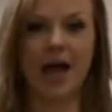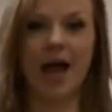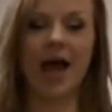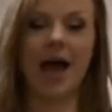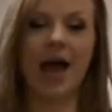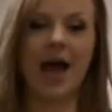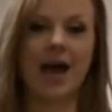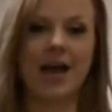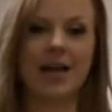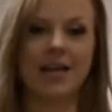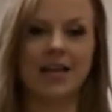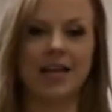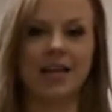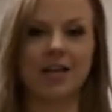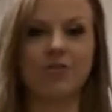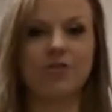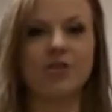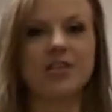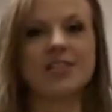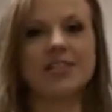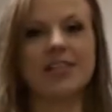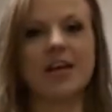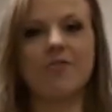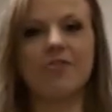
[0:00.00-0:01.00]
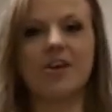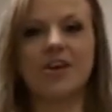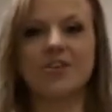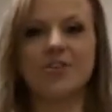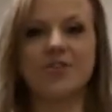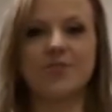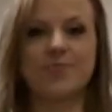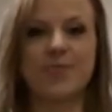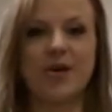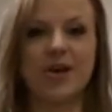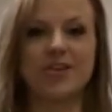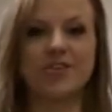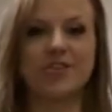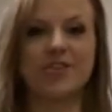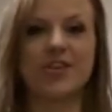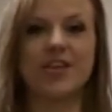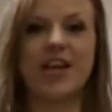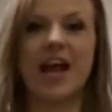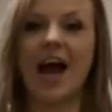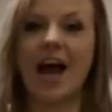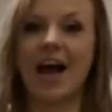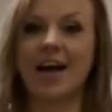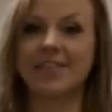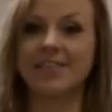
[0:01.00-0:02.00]
and increase that range of
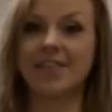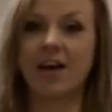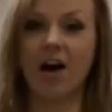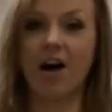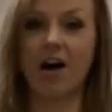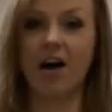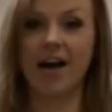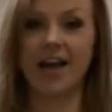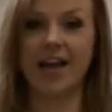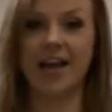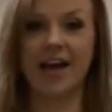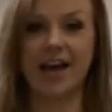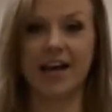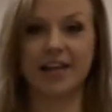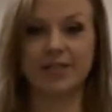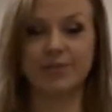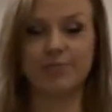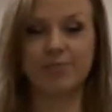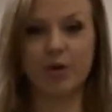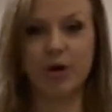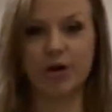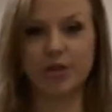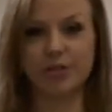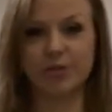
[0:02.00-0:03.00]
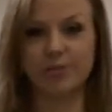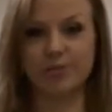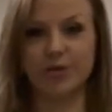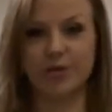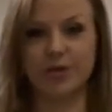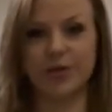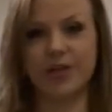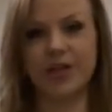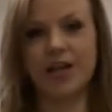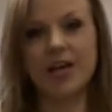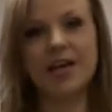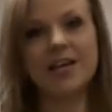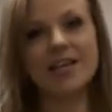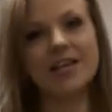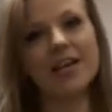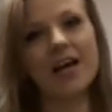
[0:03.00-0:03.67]
motion as high as possible.